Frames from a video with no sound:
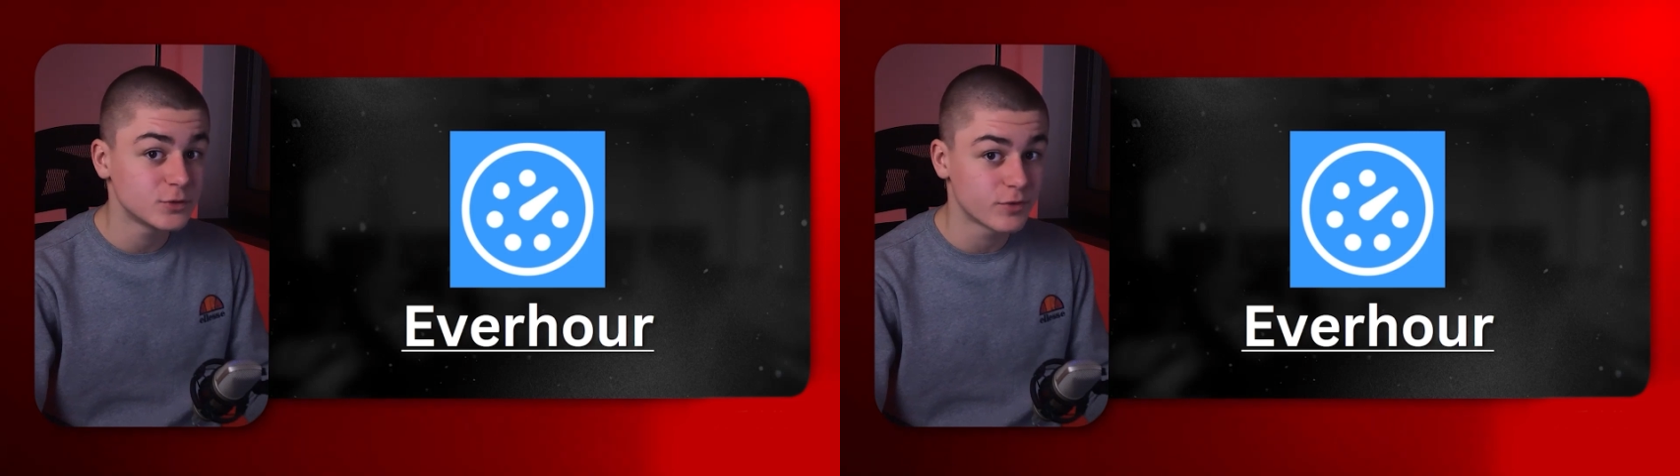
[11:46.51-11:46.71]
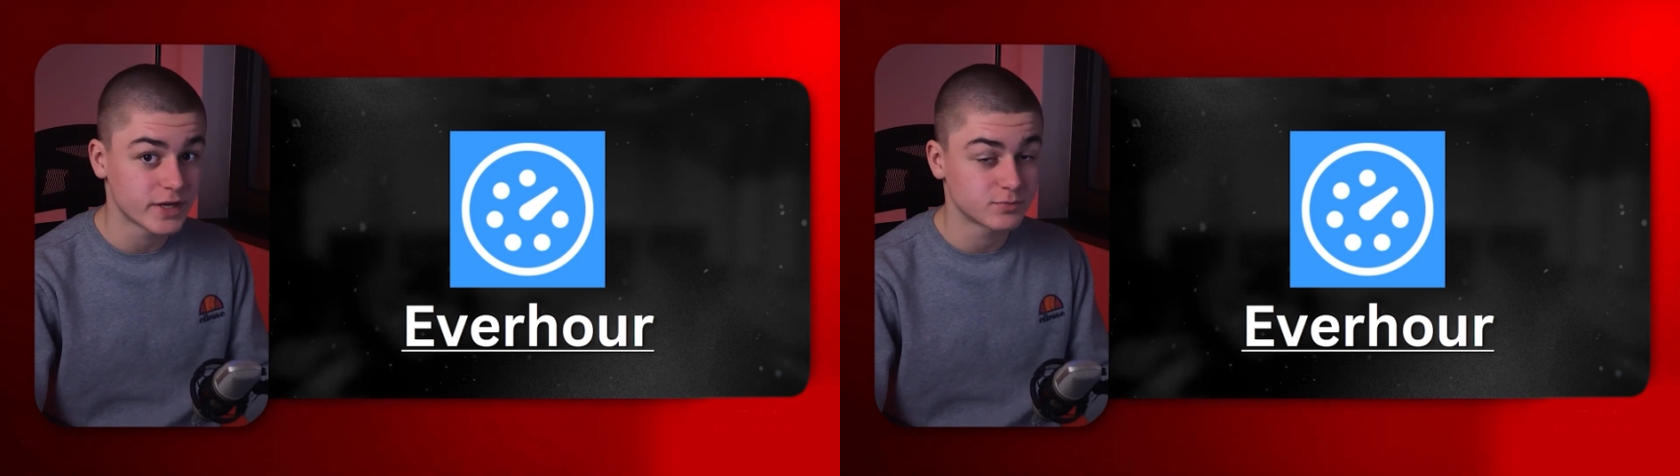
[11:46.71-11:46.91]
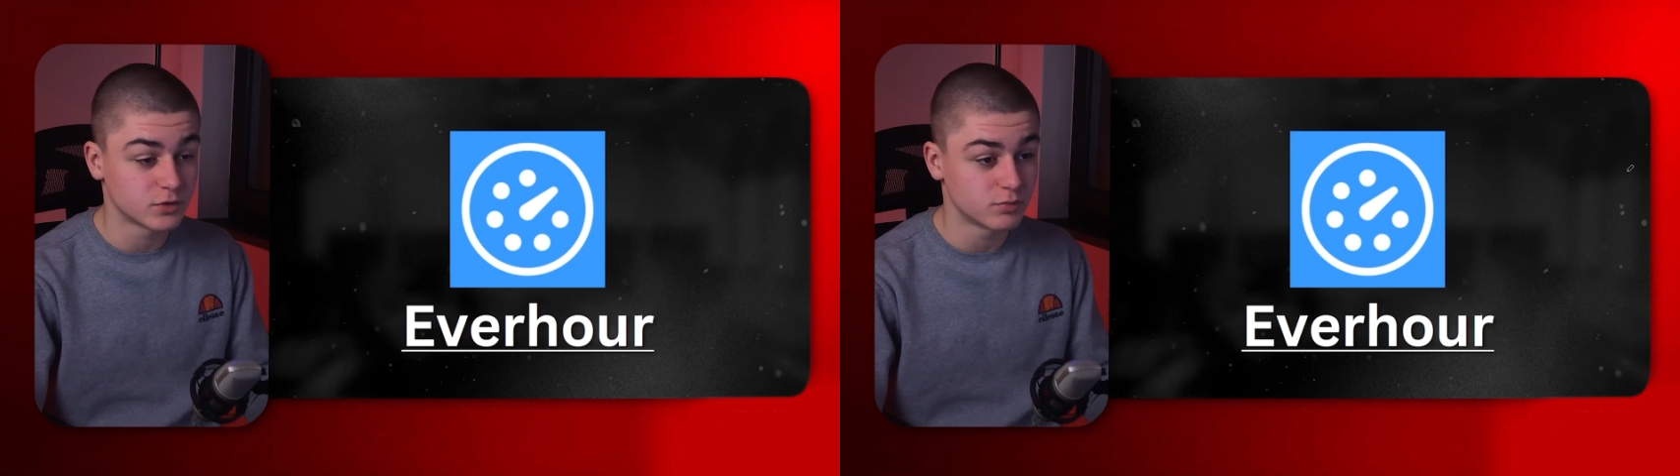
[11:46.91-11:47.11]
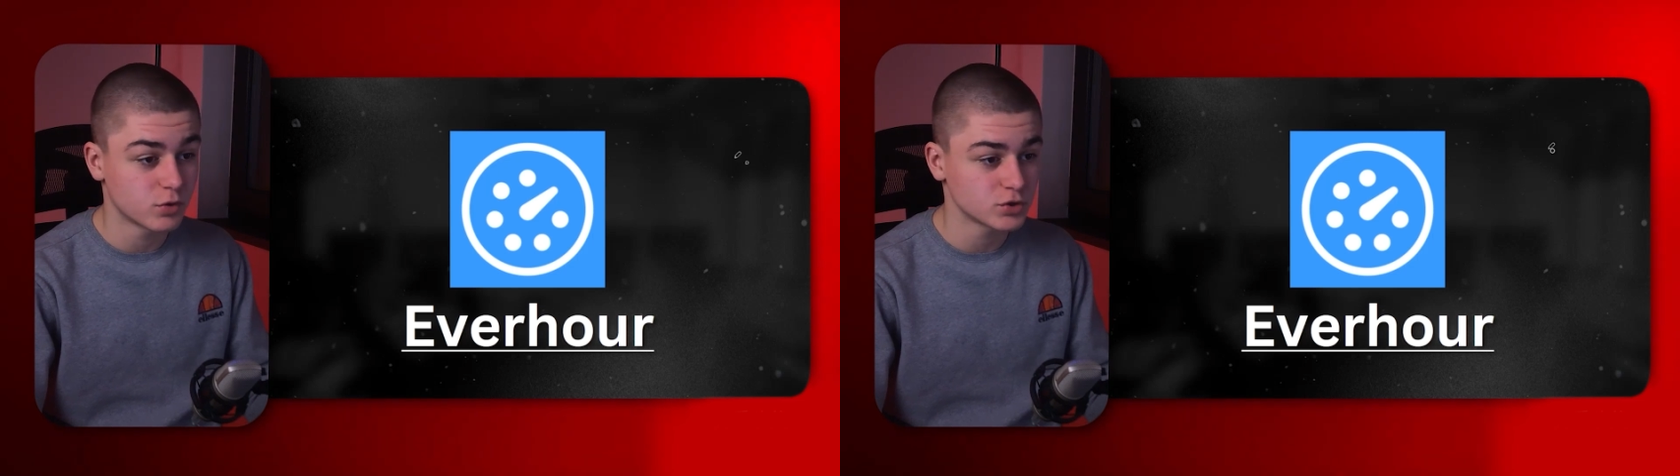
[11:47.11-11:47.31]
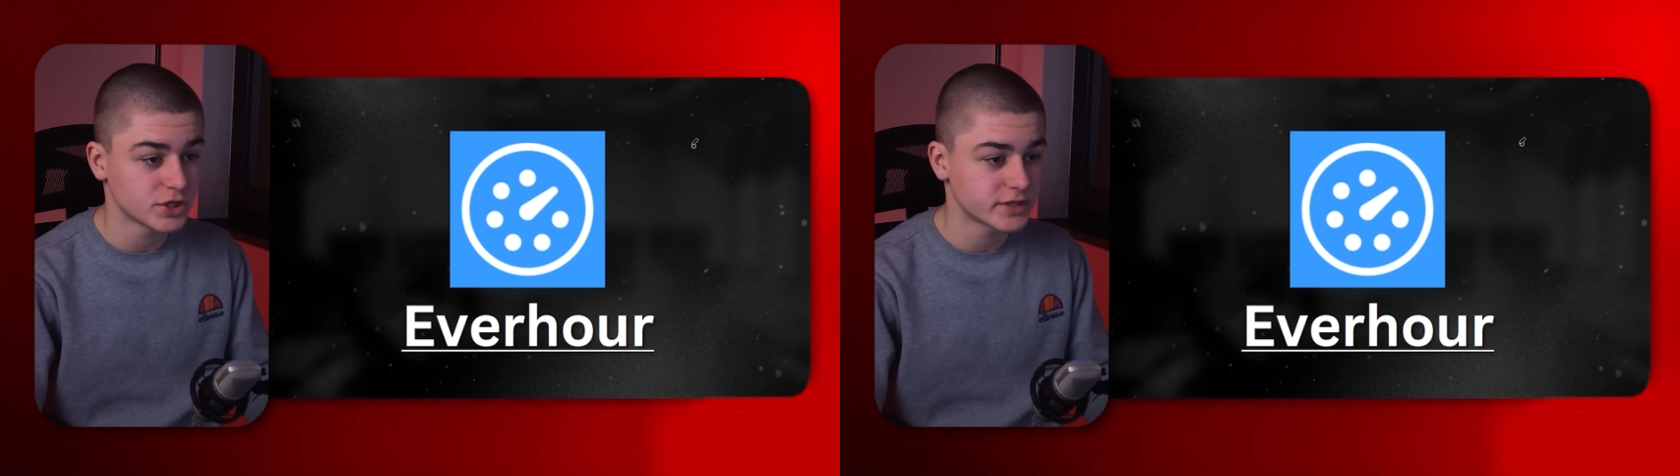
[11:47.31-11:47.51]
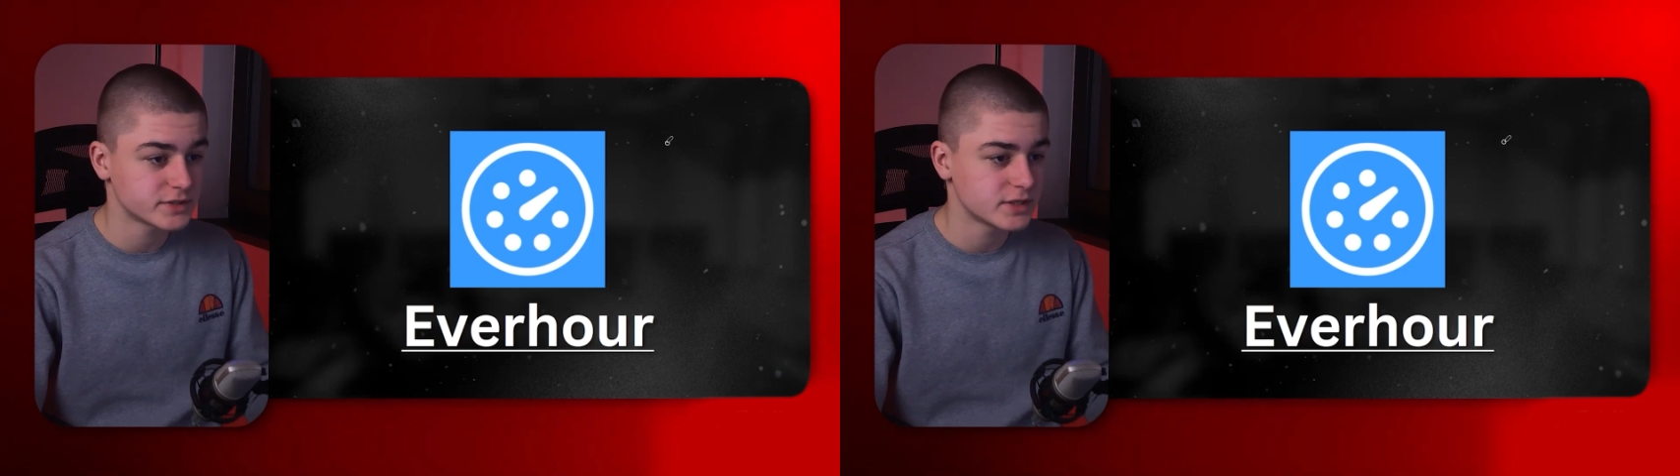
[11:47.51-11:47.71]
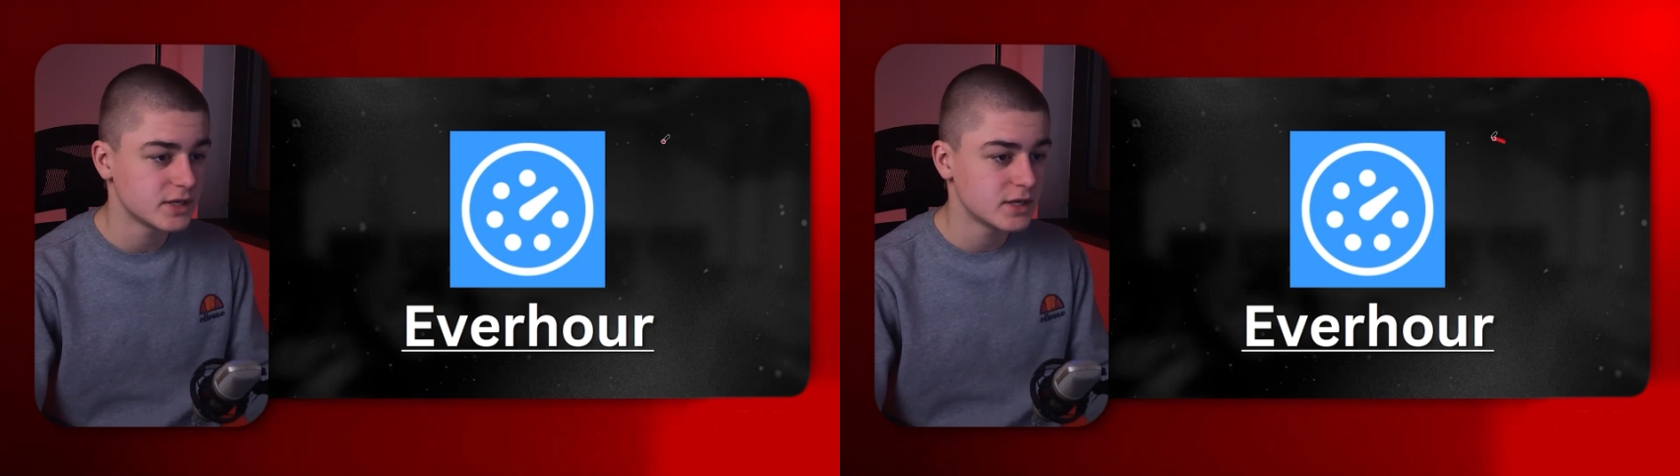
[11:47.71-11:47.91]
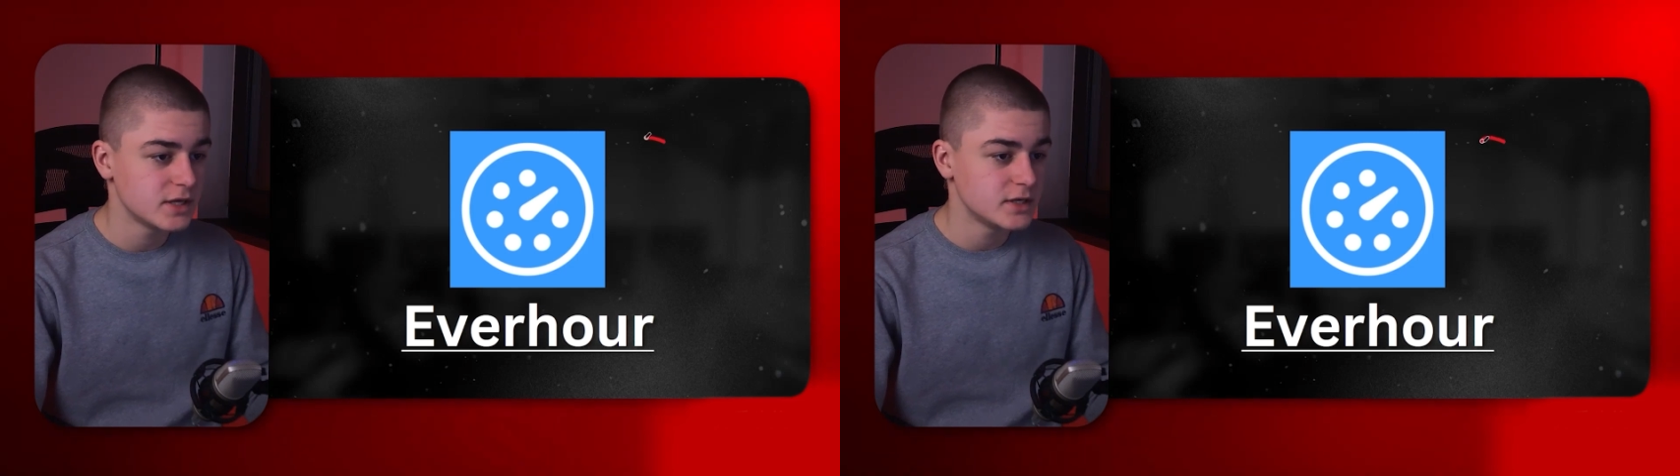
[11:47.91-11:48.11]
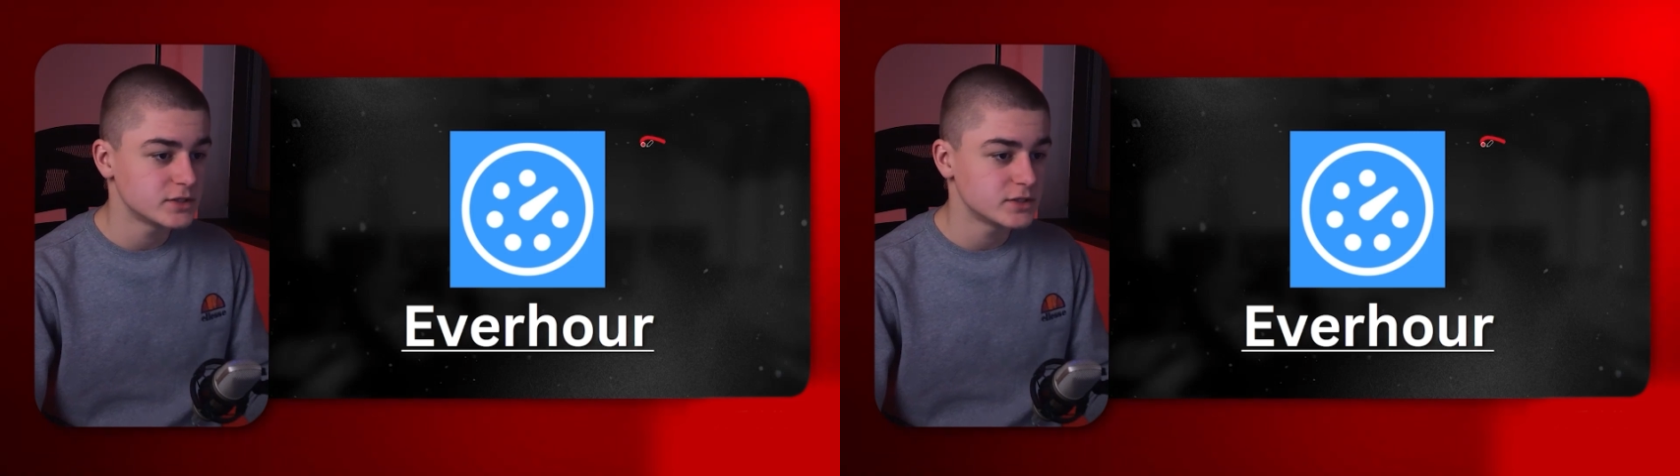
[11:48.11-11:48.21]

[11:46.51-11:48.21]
hourly rate per project.